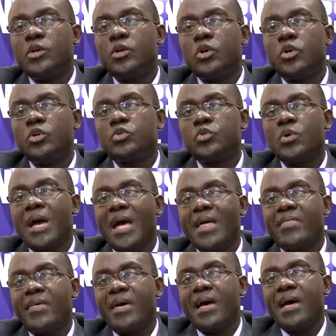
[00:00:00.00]
go to
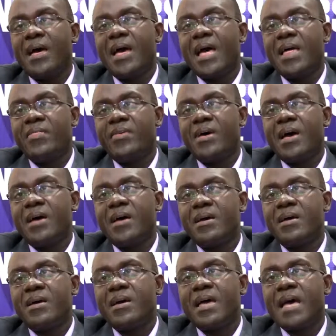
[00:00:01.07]
other
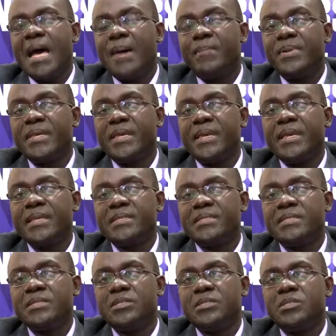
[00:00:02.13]

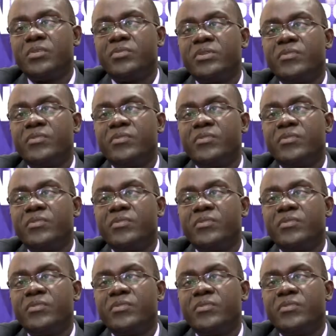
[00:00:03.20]
applications of